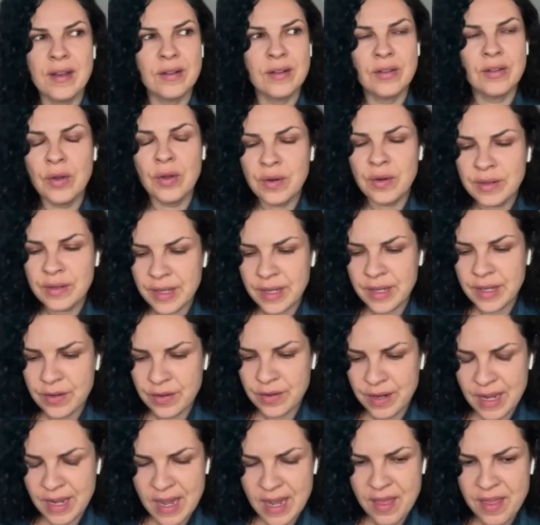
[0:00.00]
totally
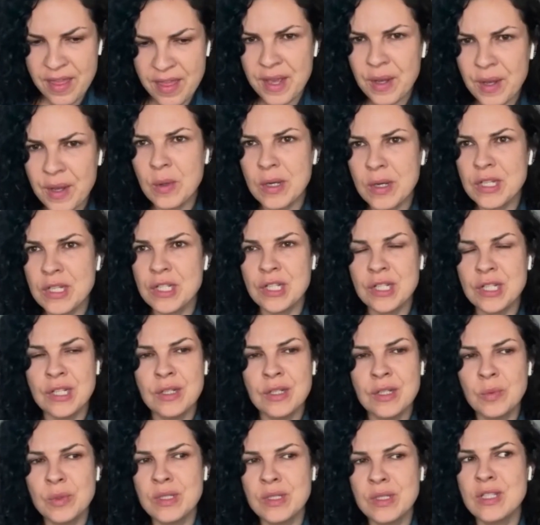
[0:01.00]
agree. I think what she
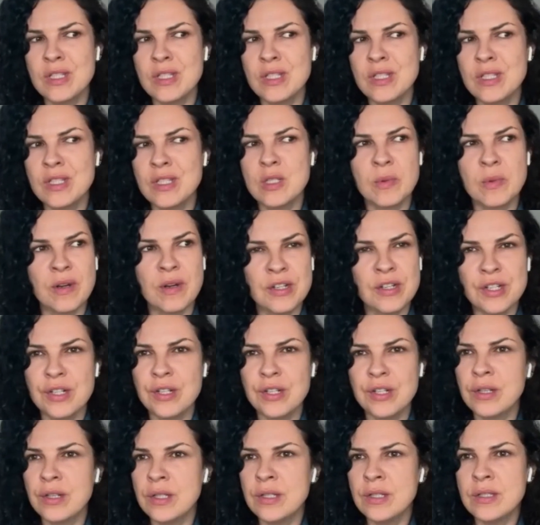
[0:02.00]
did was
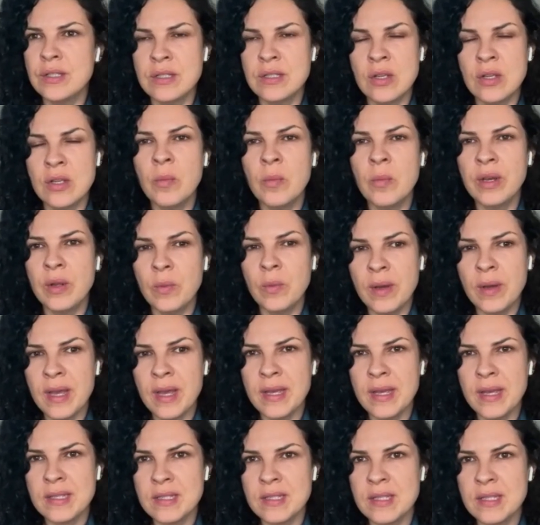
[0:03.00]
inspirational in so many
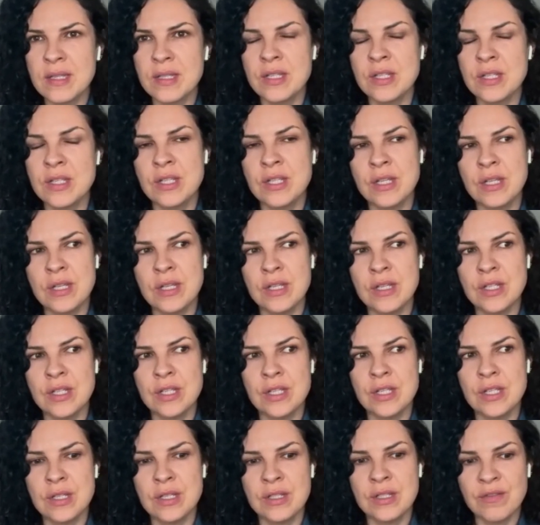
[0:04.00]
ways.
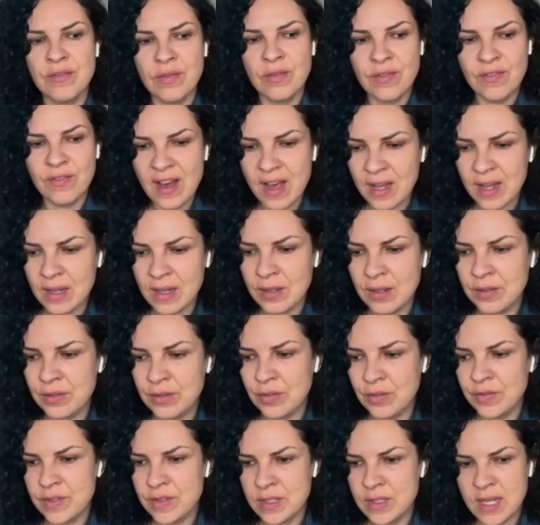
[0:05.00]
She's a violent of
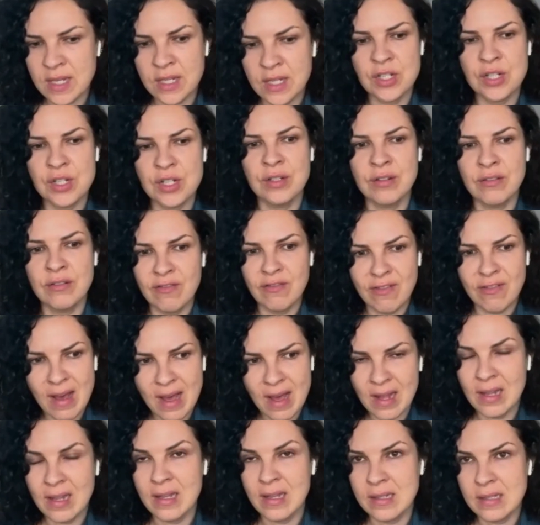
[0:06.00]
sexual
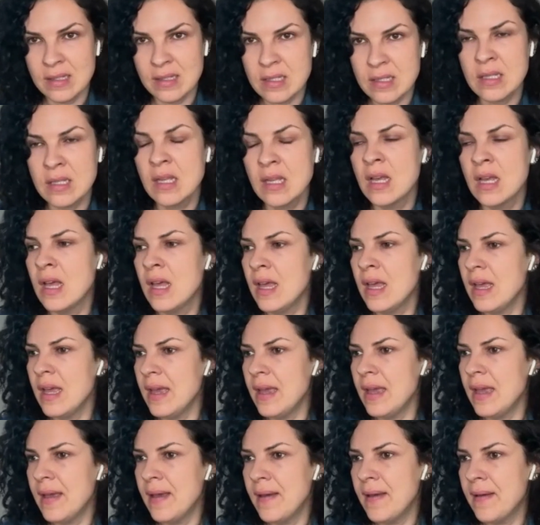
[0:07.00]
violence,
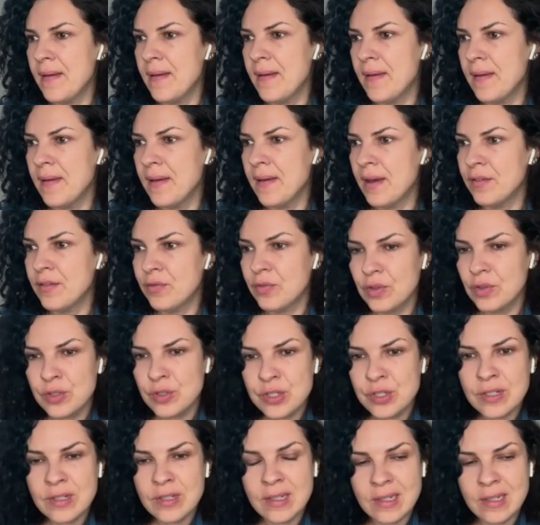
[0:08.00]
and
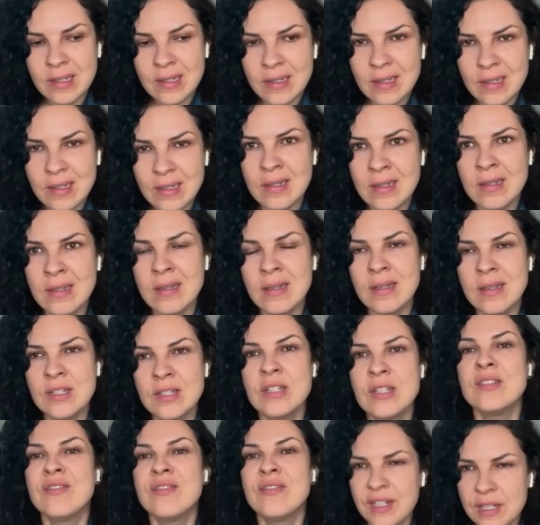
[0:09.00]
unfortunately,
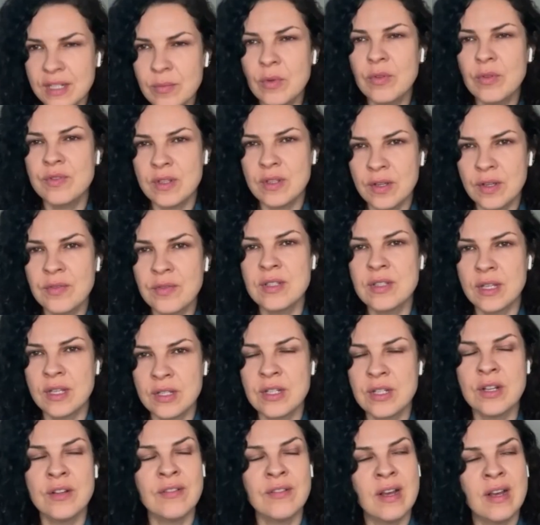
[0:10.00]
she's a victim of
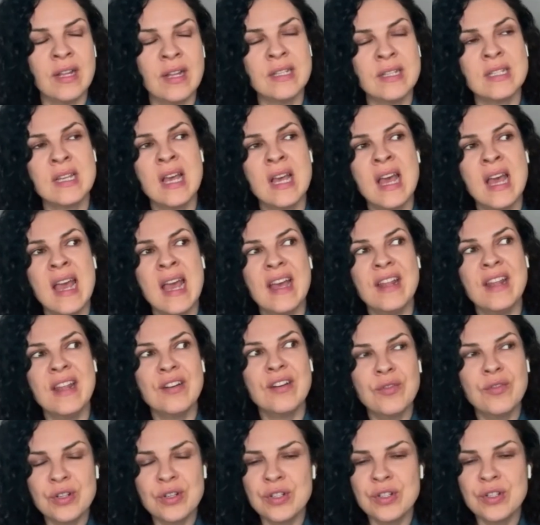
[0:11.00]
sexual violence. And
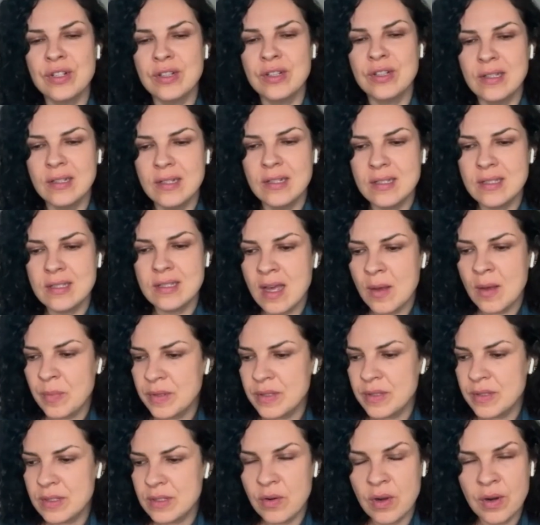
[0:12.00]
unfortunately, this
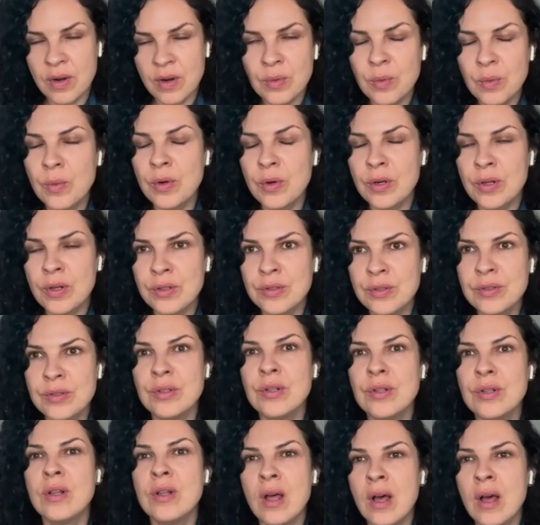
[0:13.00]
happens around the world to
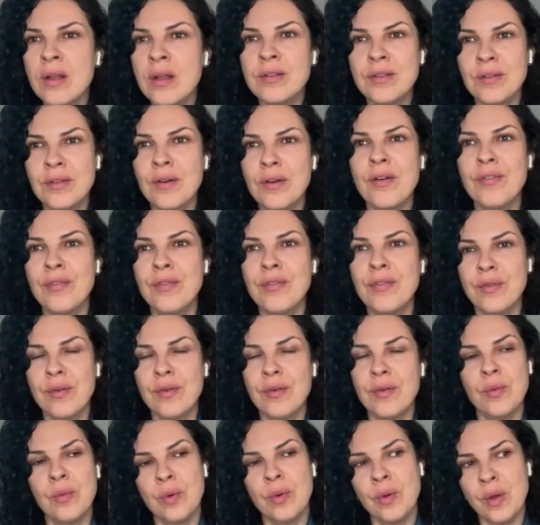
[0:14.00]
a lot of
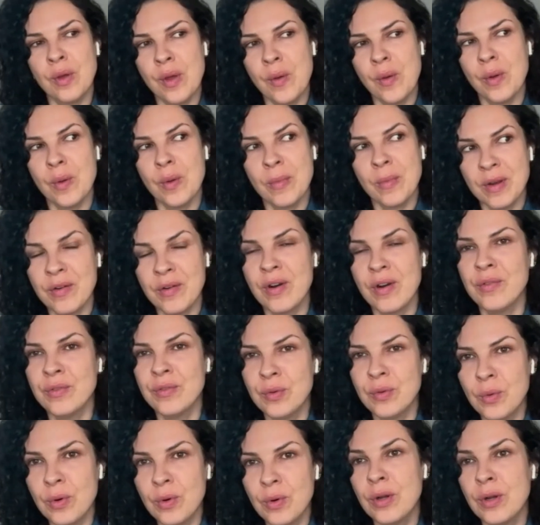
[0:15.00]
women around
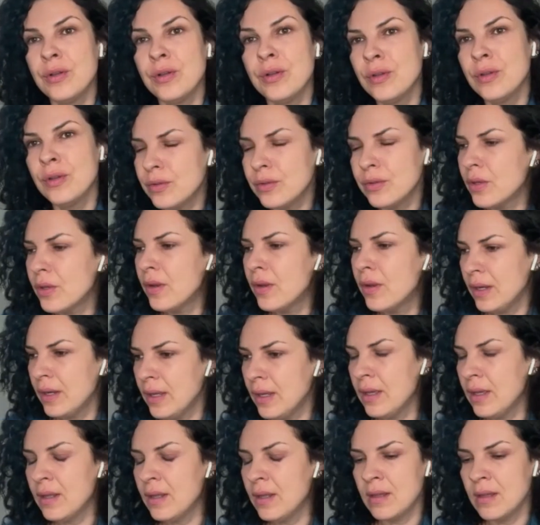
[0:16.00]
the world, not
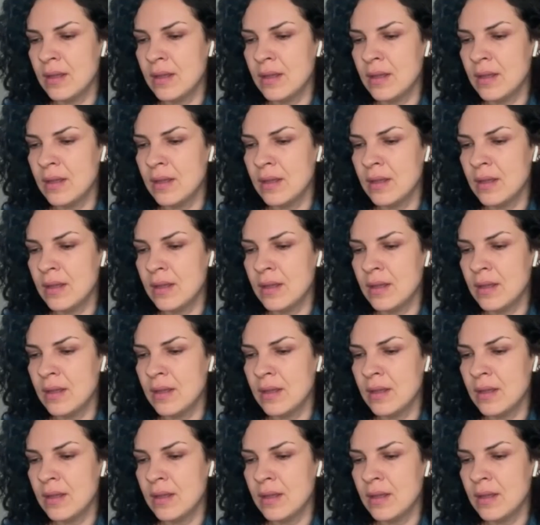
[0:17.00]
only